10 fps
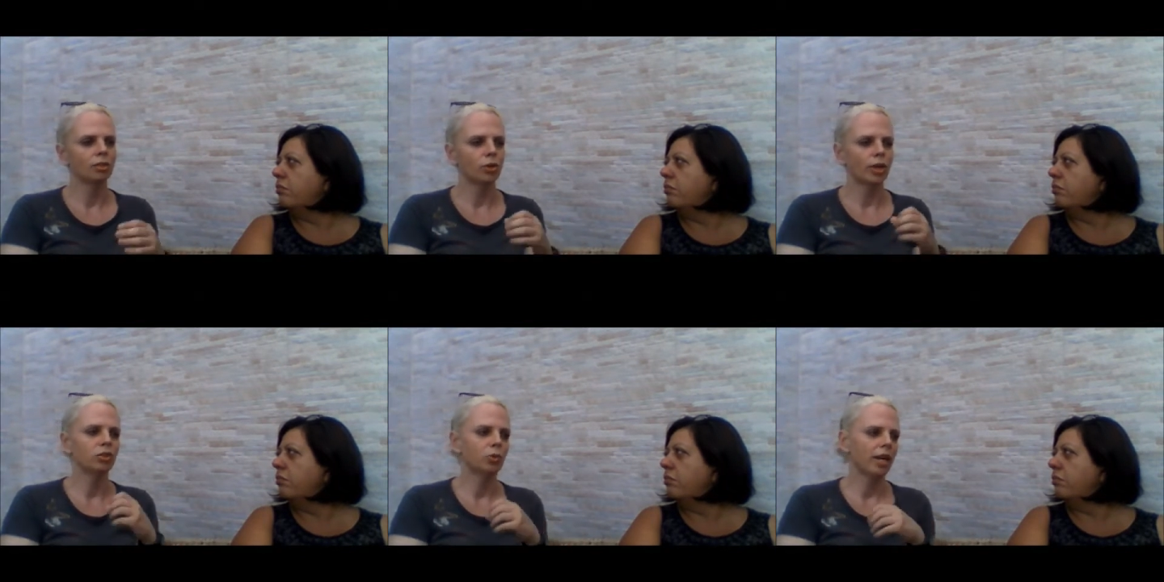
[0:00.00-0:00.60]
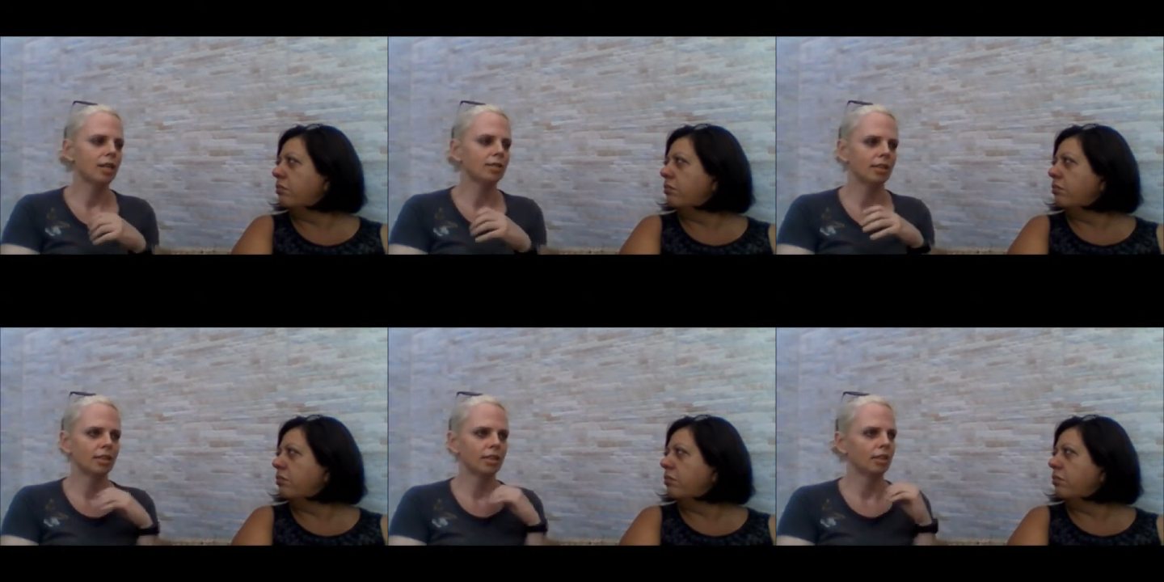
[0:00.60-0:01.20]
Speaker 1: trying to ask
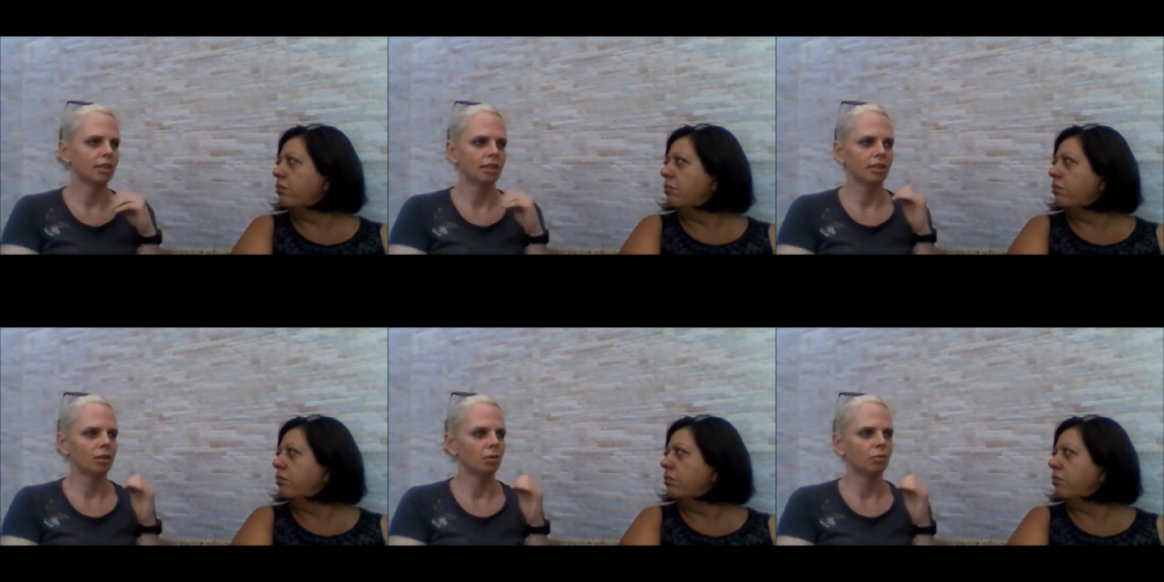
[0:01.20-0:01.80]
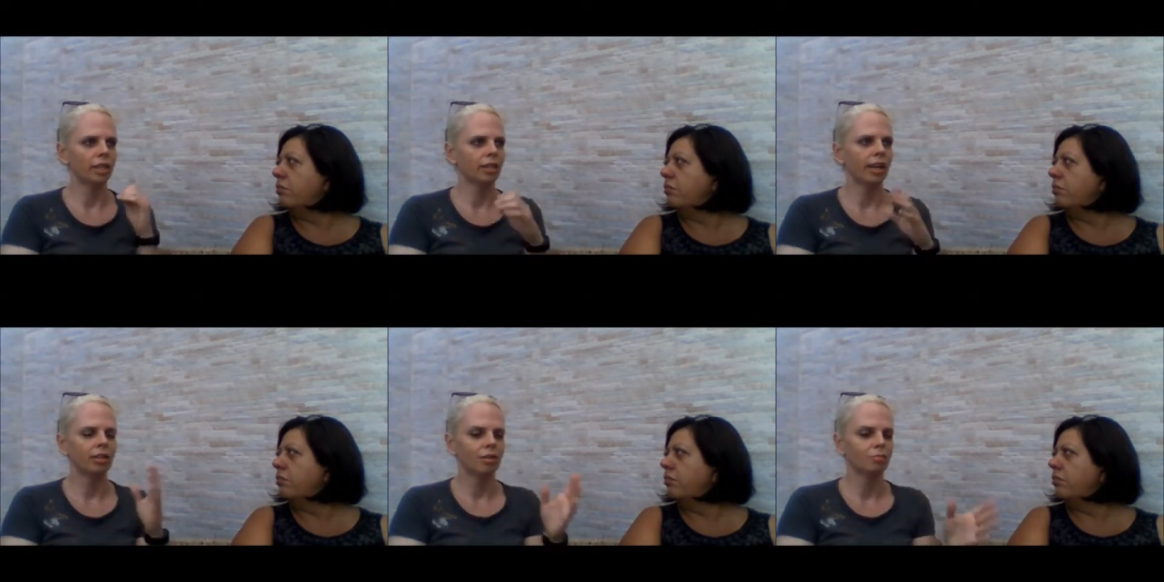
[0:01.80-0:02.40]
uh, what
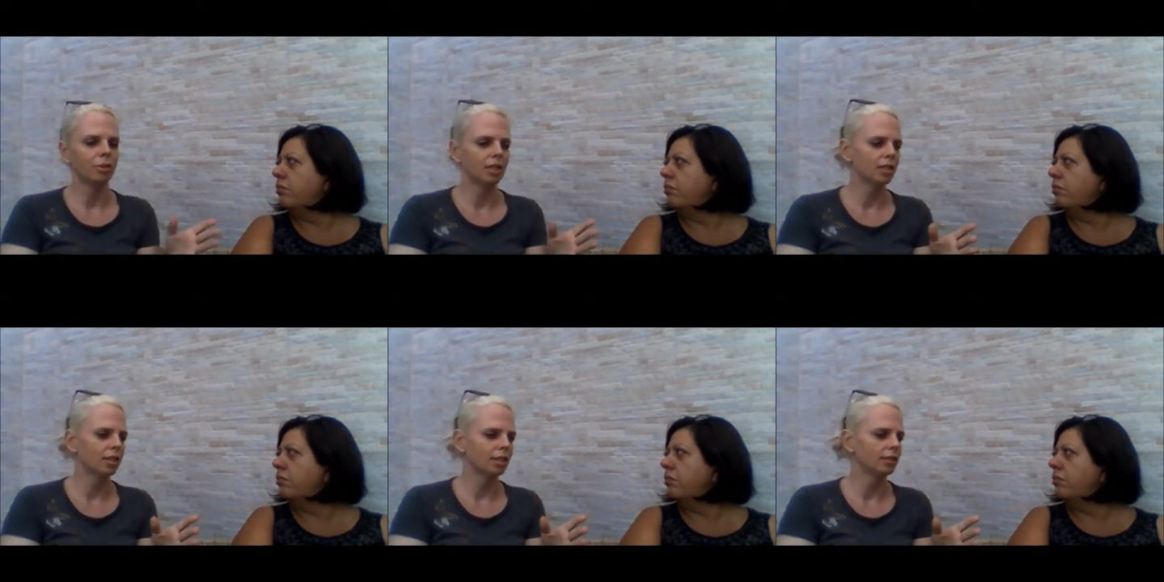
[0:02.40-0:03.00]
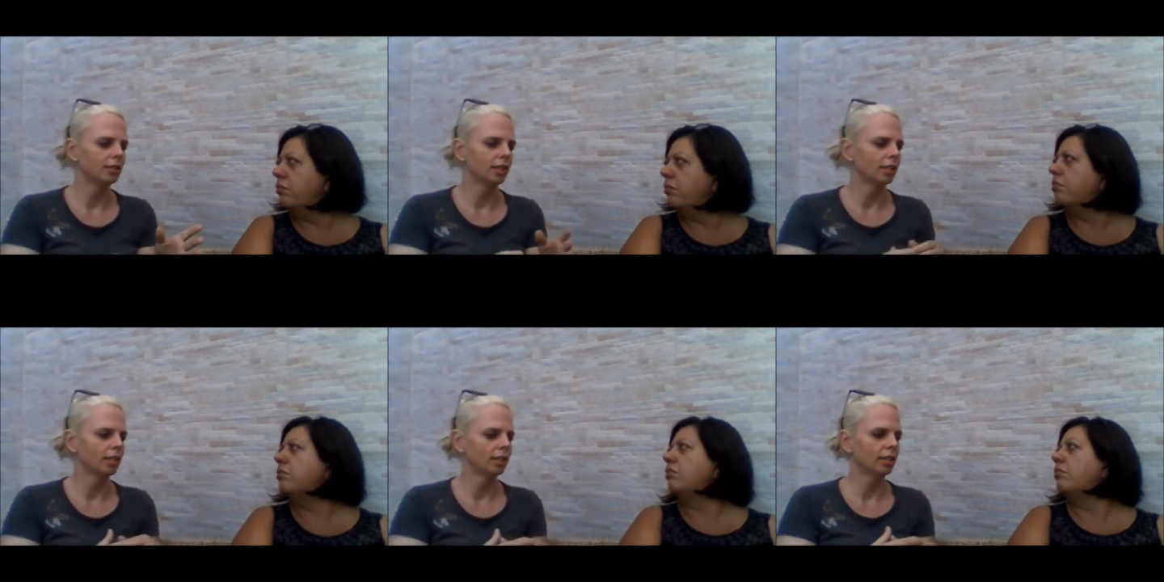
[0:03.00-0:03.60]
kind of bus
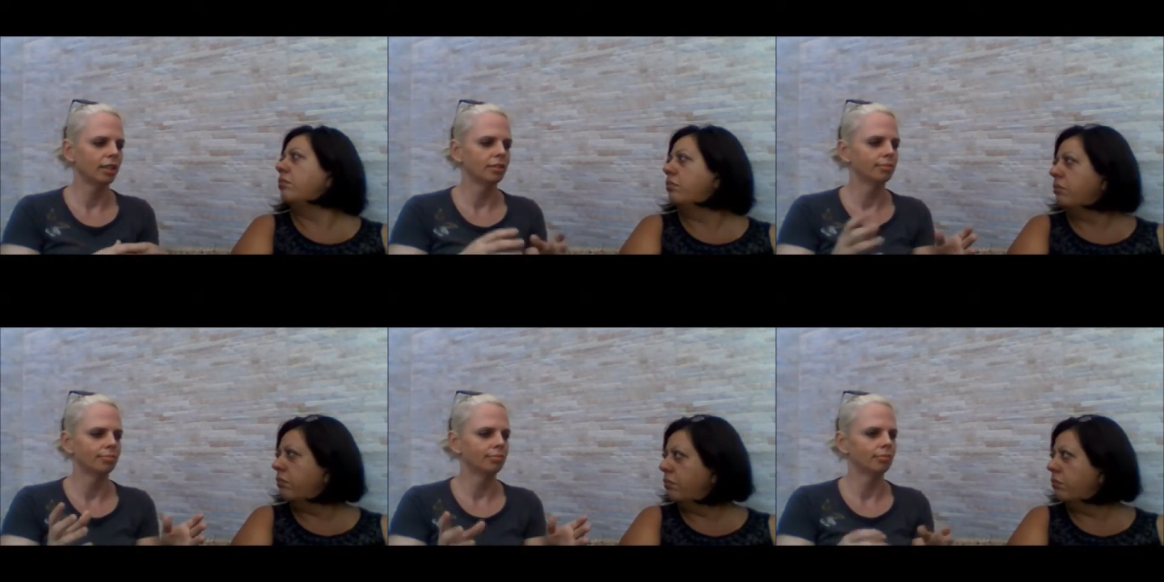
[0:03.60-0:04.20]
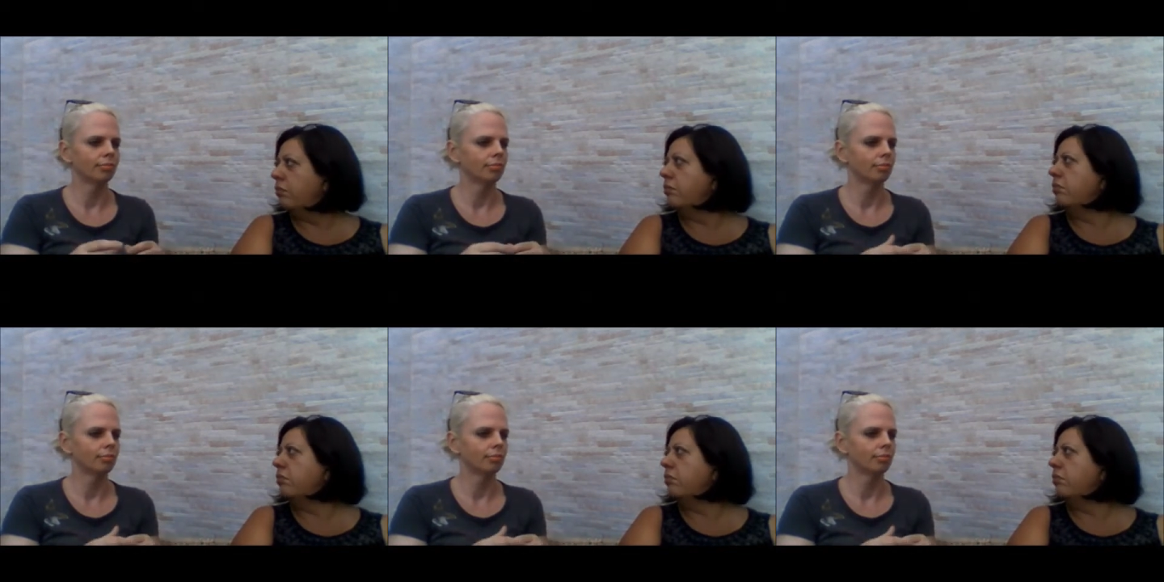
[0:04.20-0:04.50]
uh, can